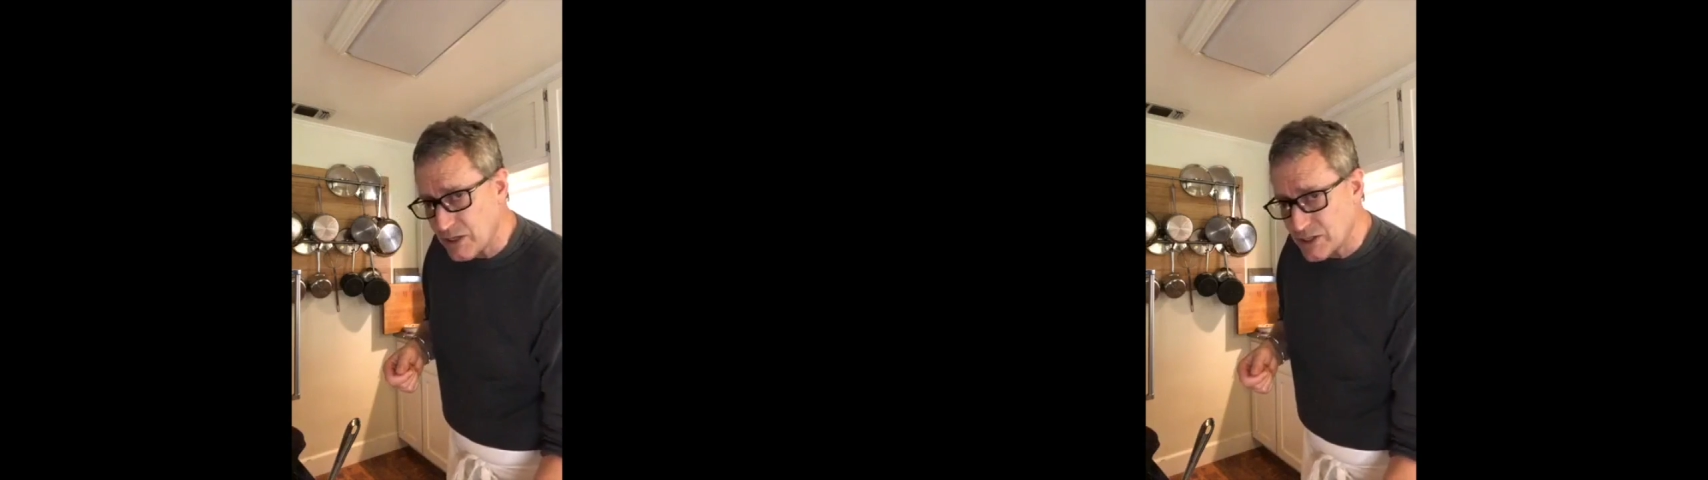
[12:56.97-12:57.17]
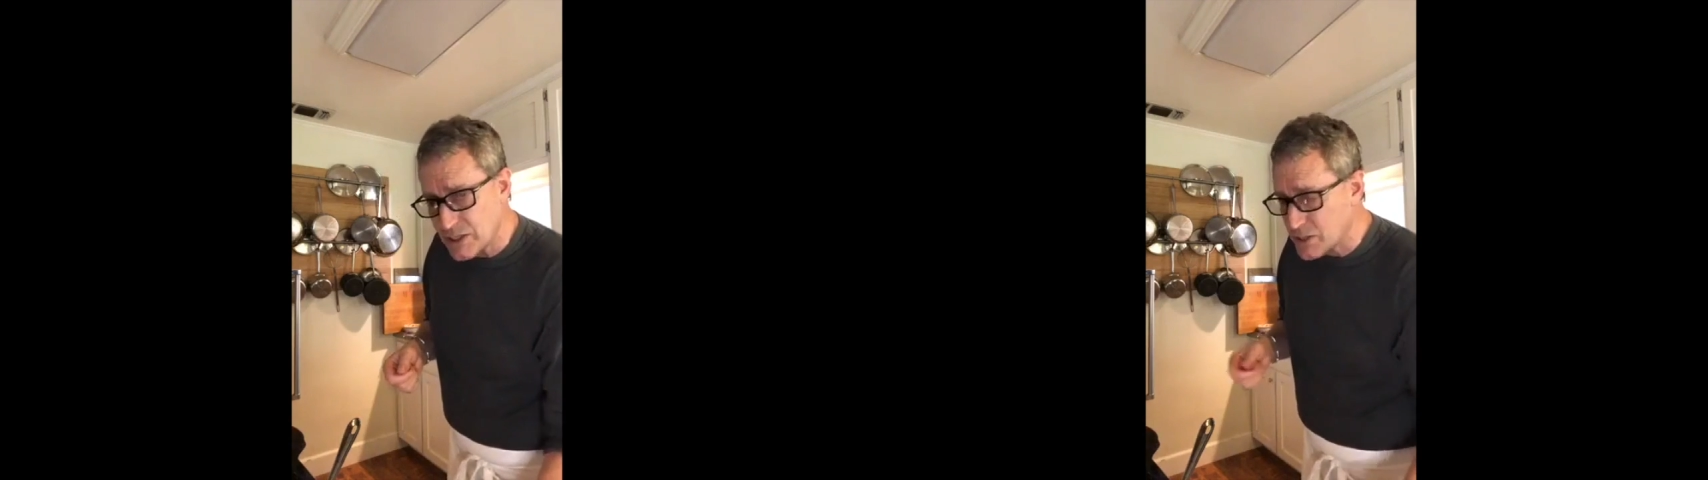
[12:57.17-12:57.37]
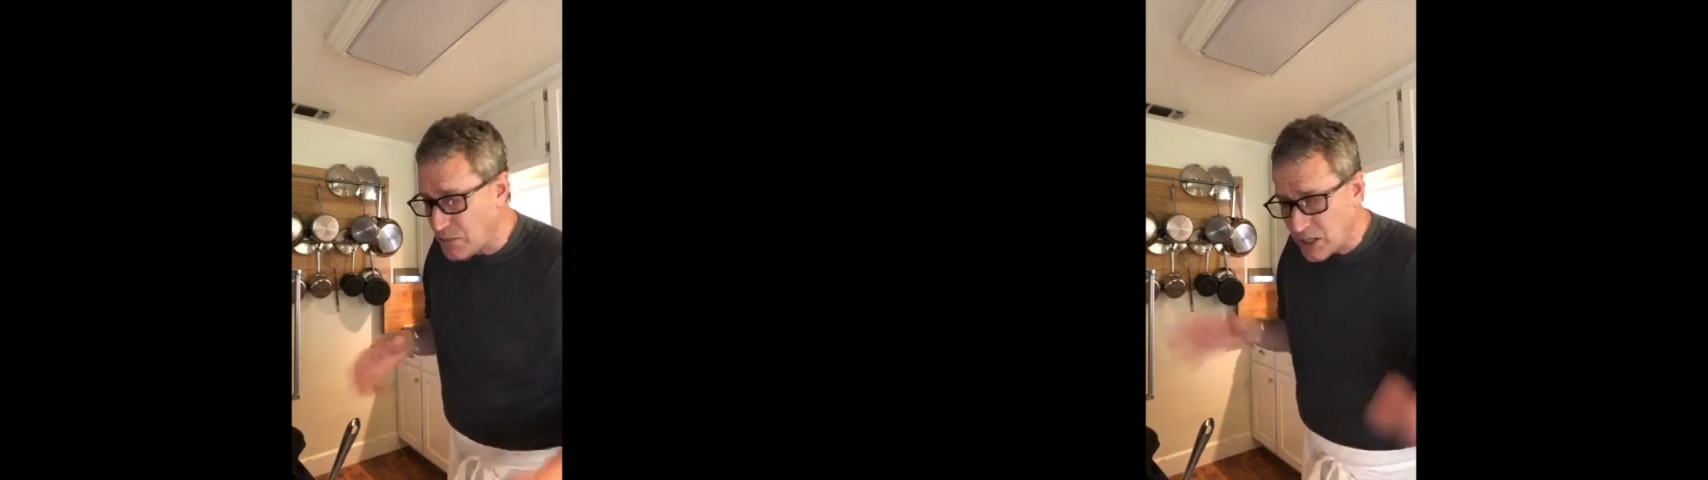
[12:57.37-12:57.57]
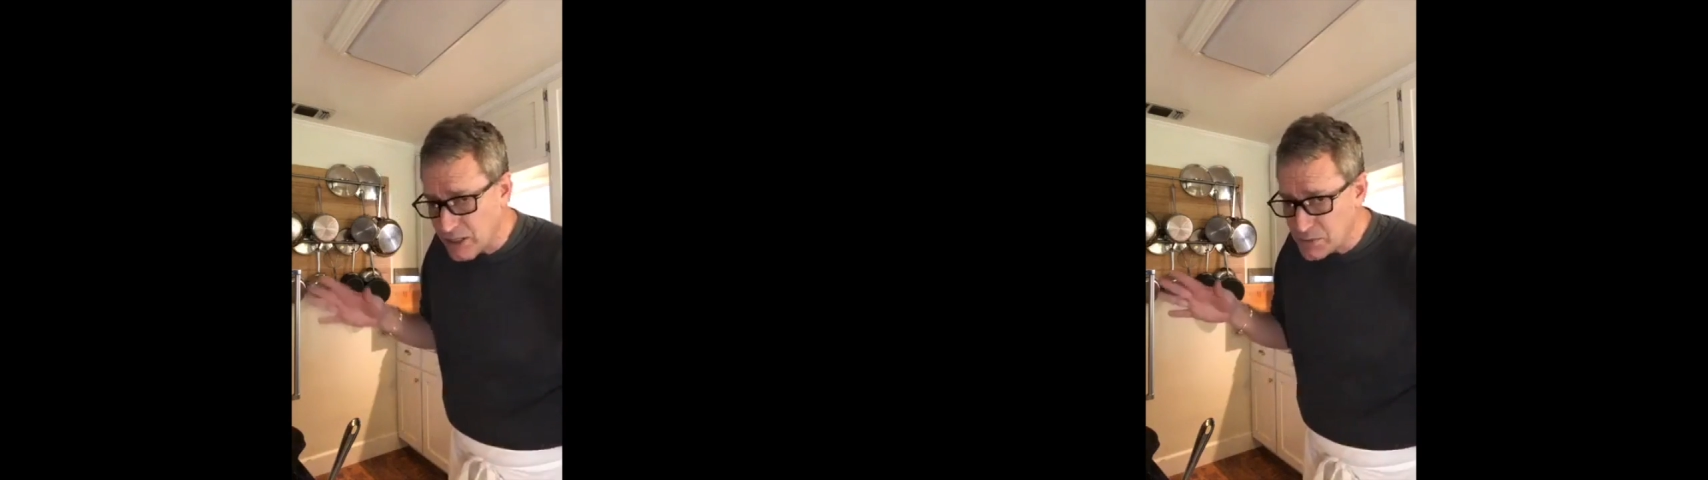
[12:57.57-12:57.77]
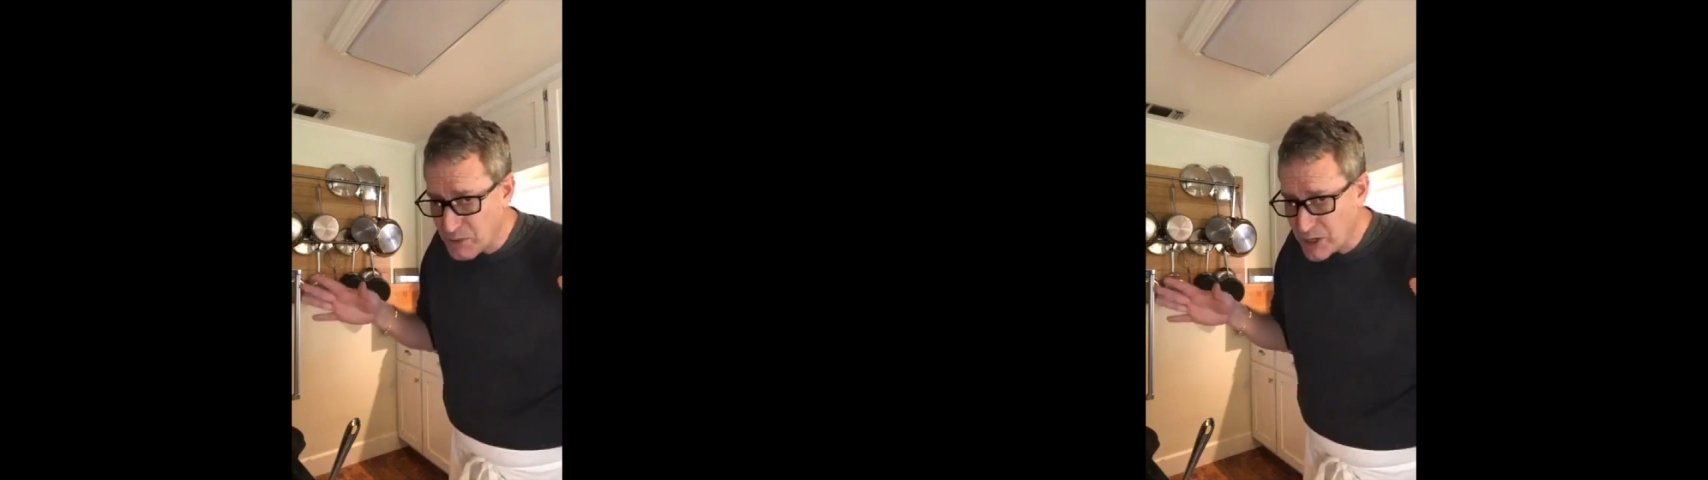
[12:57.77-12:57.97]
It's the
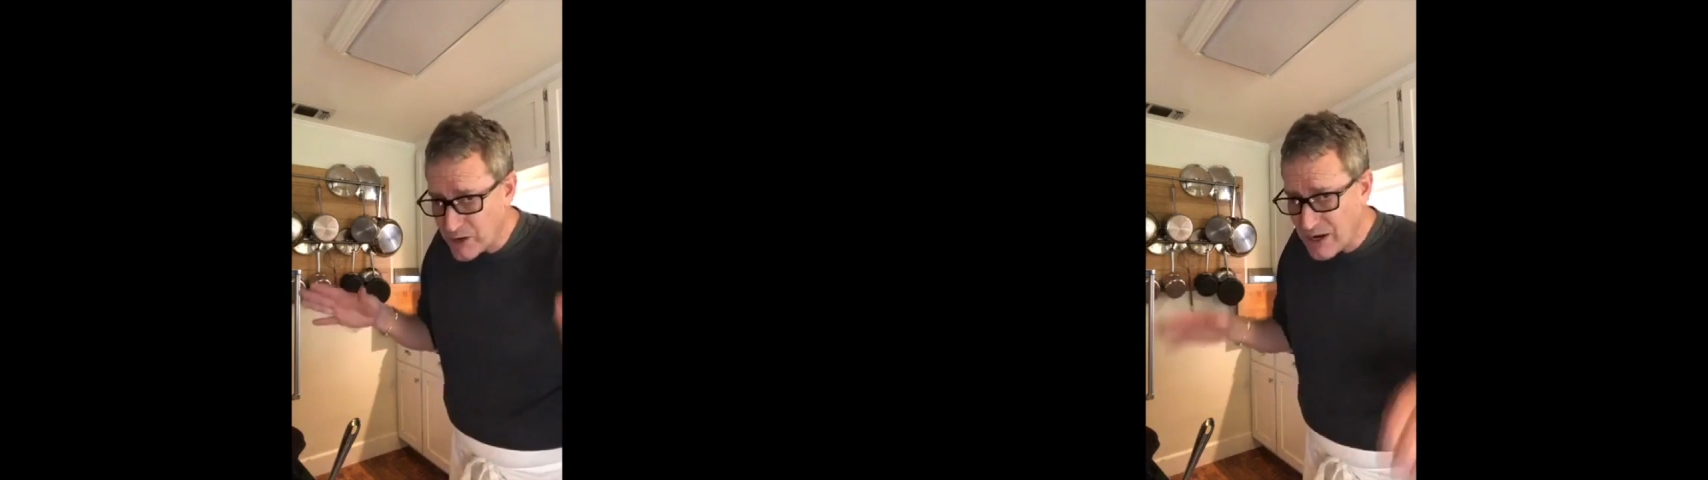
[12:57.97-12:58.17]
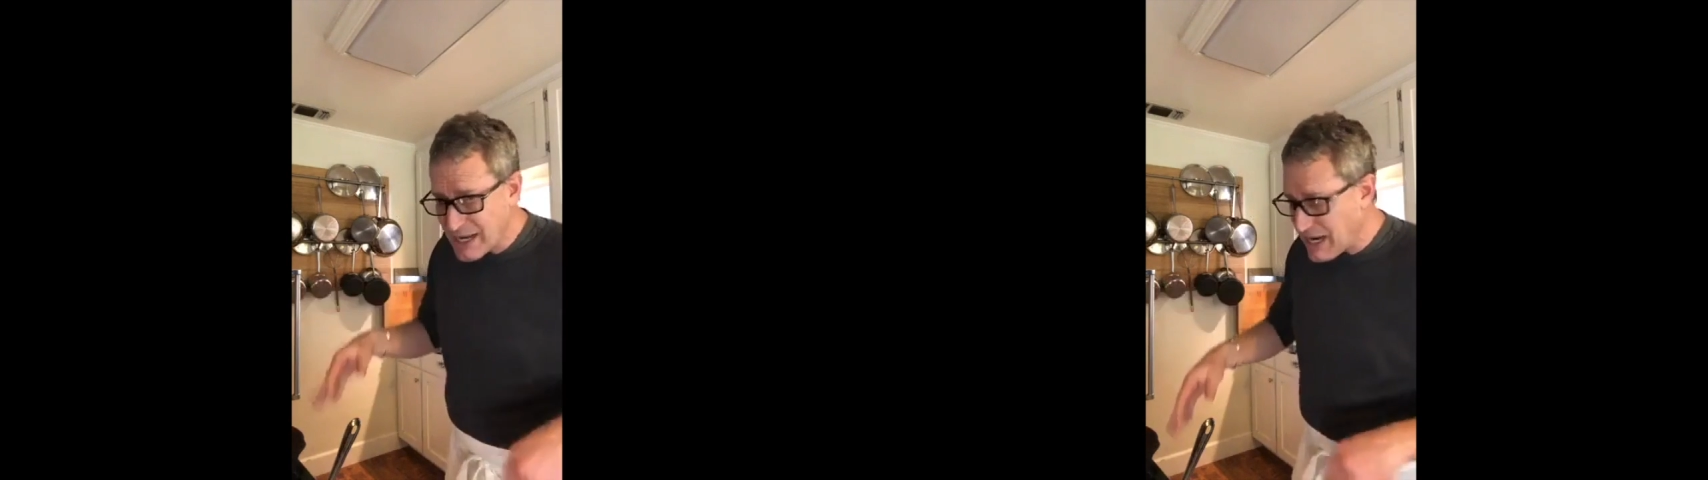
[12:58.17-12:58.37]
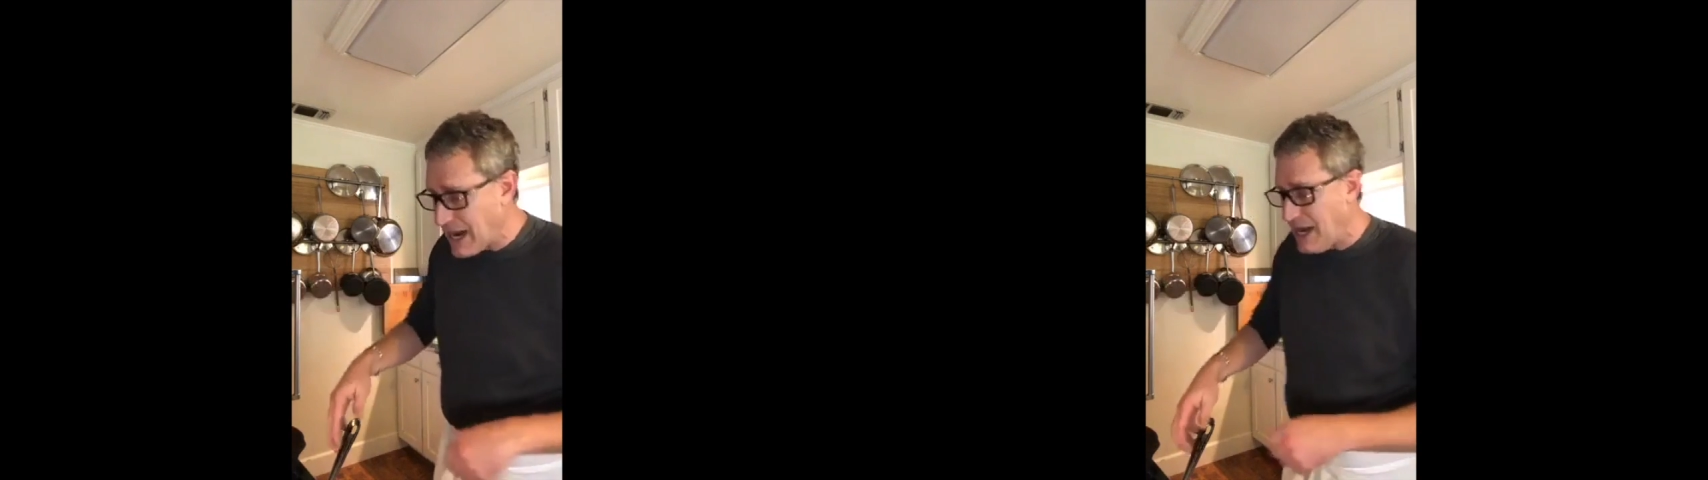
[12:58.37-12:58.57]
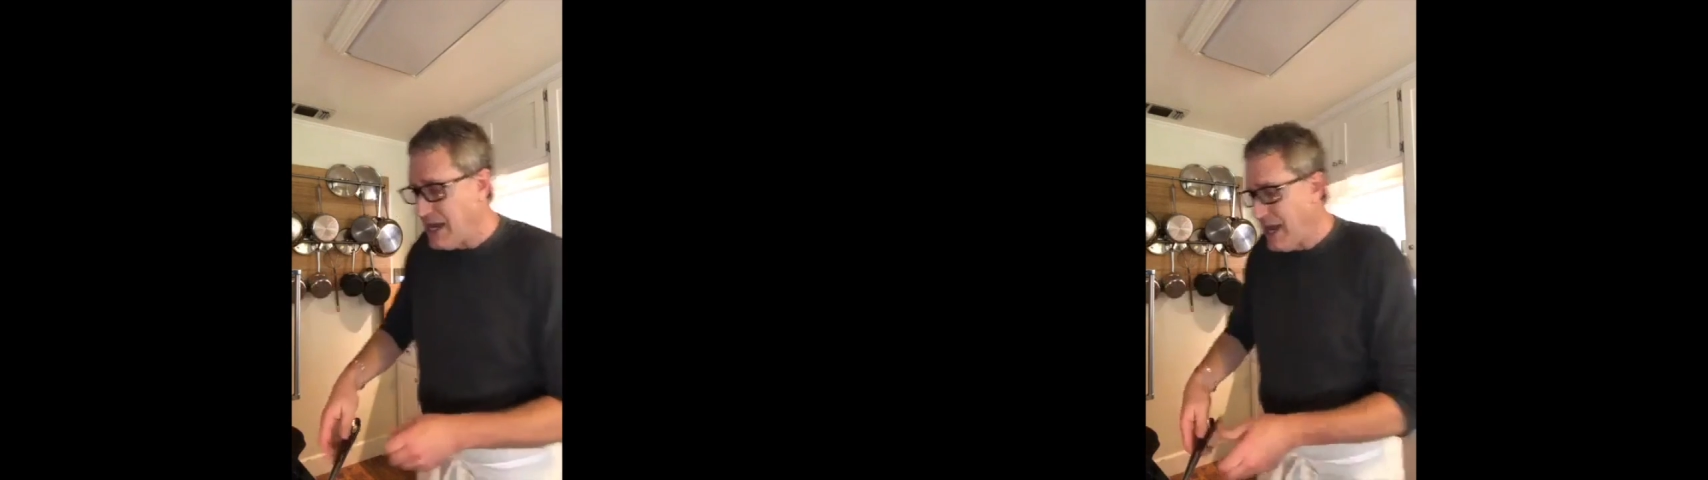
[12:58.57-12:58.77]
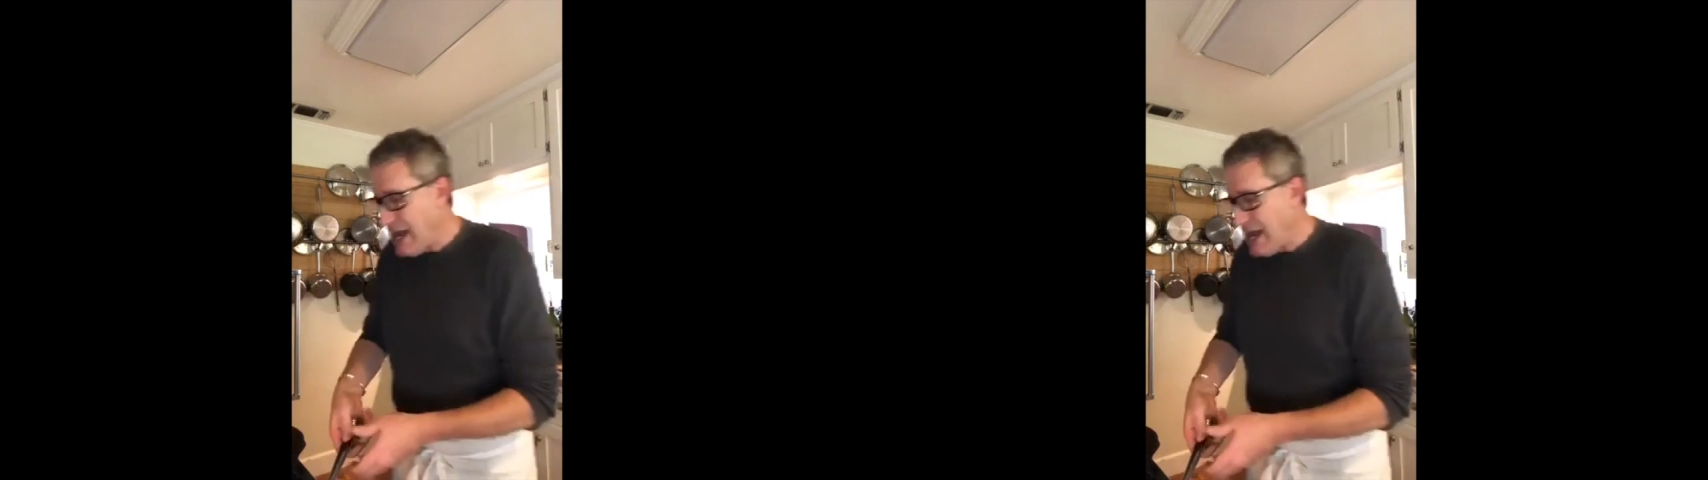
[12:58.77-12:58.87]
smallest burner I got.